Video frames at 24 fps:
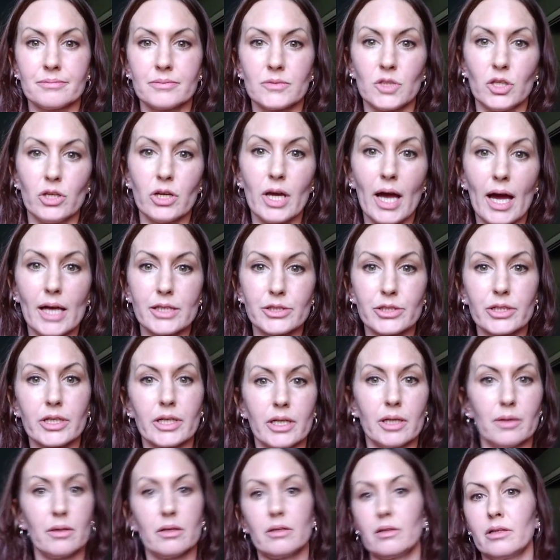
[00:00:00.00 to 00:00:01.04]
You guys
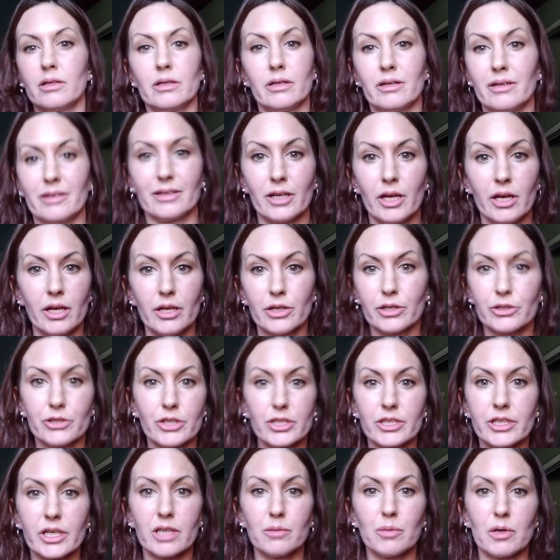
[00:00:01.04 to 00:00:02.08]
are you're
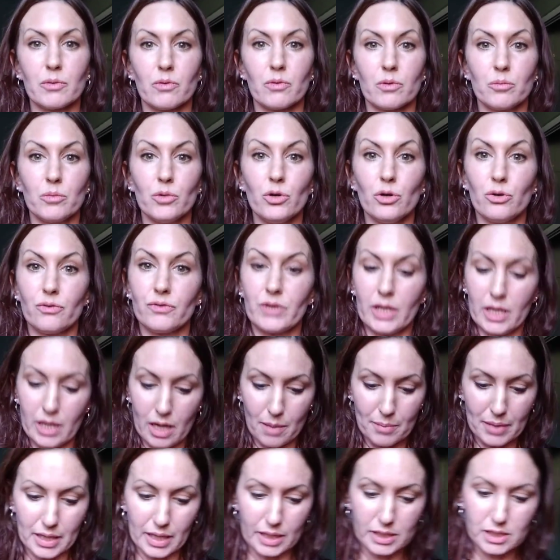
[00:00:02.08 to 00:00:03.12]
just gonna be removed, and I'm
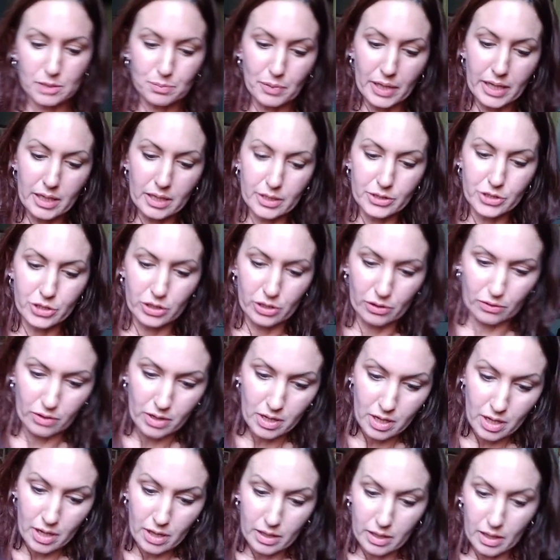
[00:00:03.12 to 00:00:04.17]
gonna explain it to you.
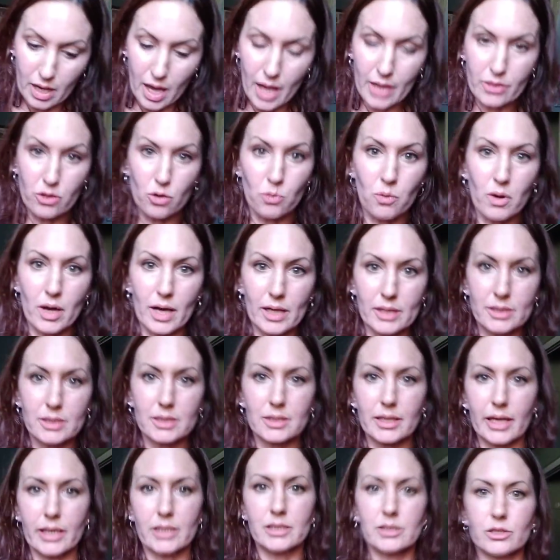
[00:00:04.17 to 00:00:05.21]
Not the ones
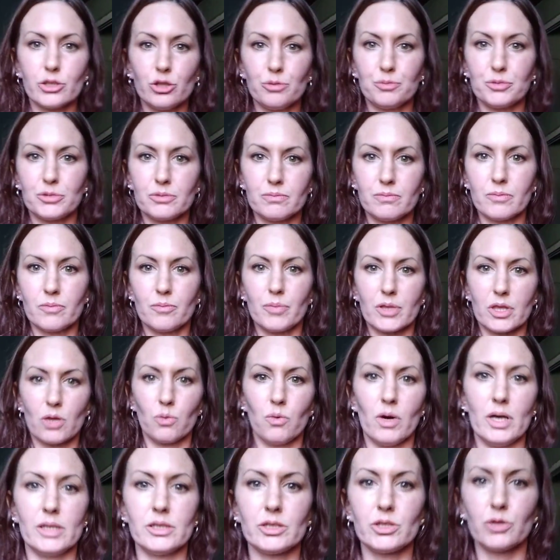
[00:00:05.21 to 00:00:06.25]
like Soup, but the
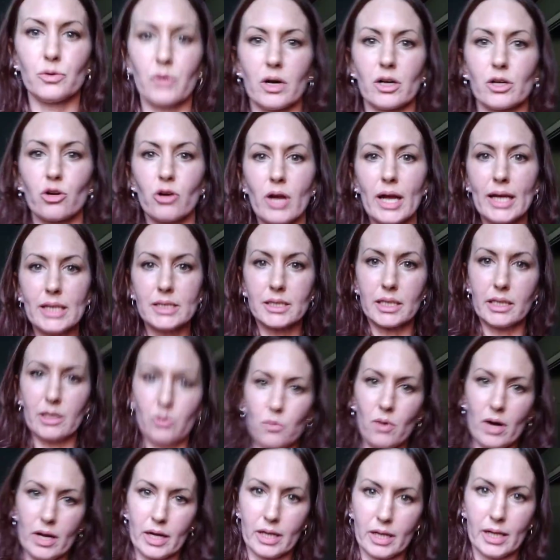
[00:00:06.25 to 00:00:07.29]
ones who are crazy and
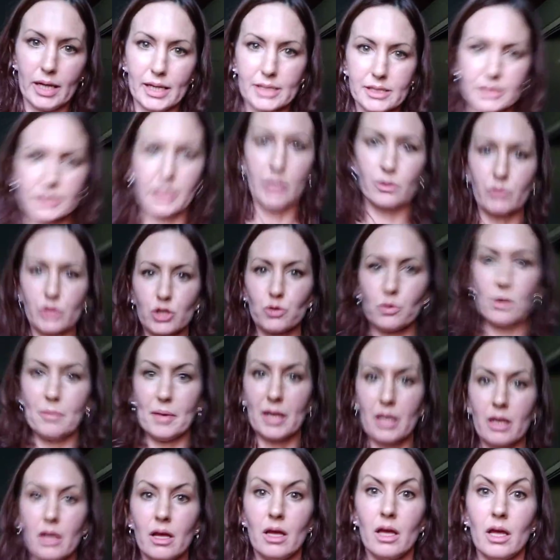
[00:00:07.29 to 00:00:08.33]
want to extinguish
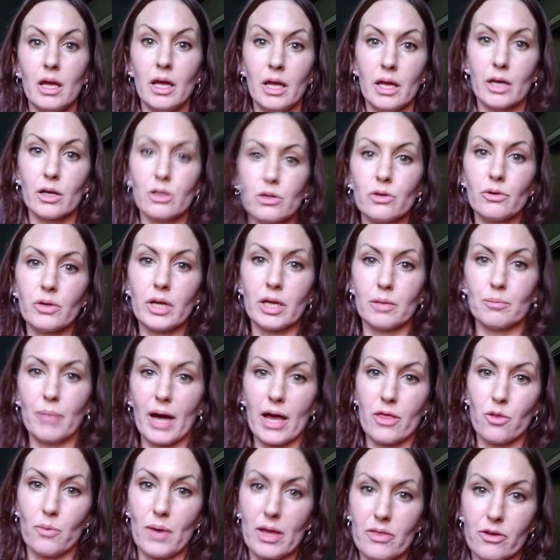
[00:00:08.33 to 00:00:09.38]
women, including, by
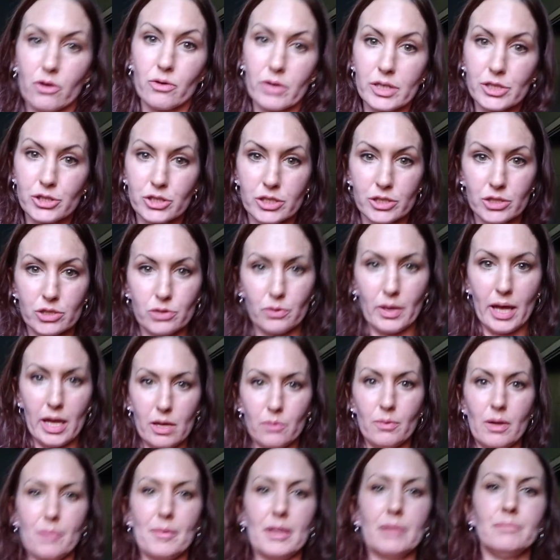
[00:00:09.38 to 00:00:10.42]
the way, the Christians who hate
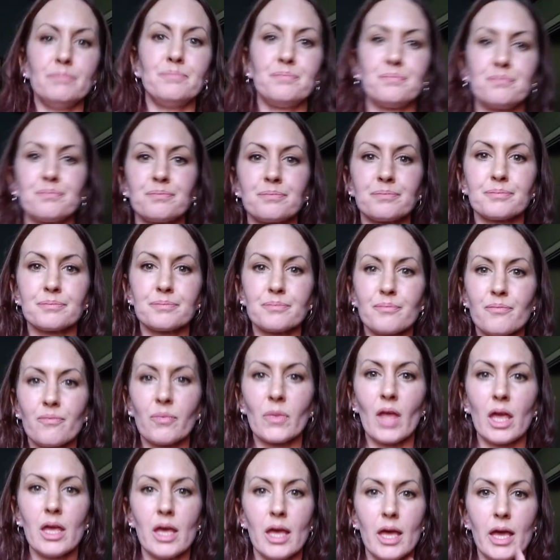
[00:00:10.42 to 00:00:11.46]
women
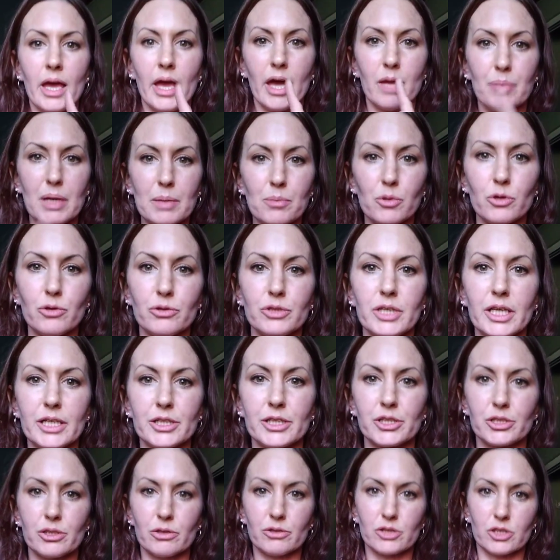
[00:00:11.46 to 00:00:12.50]
and people who
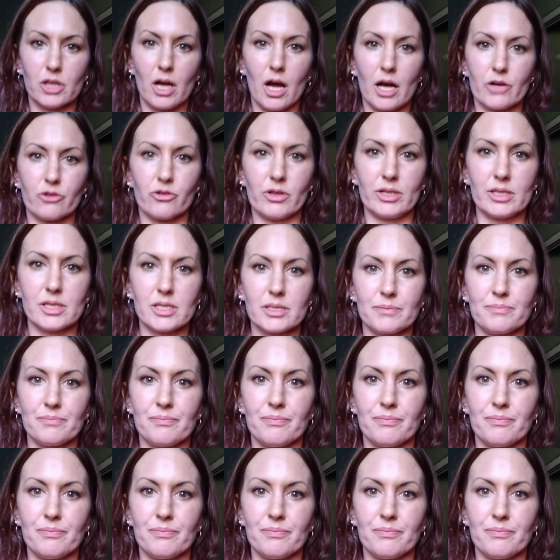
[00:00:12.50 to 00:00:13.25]
teach those doctrines.